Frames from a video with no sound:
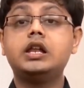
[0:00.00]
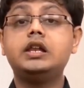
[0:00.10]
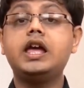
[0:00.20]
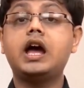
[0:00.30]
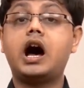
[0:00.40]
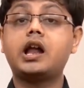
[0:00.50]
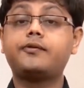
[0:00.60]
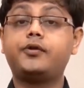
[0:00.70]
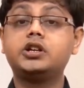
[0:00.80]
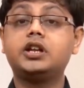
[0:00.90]
lay
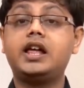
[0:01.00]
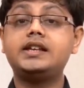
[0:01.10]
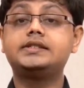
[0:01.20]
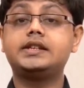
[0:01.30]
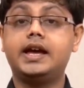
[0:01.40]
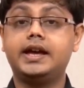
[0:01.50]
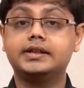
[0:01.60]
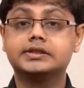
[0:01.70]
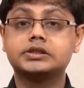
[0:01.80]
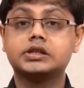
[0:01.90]
unfertilized
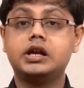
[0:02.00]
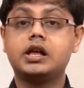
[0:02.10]
eggs.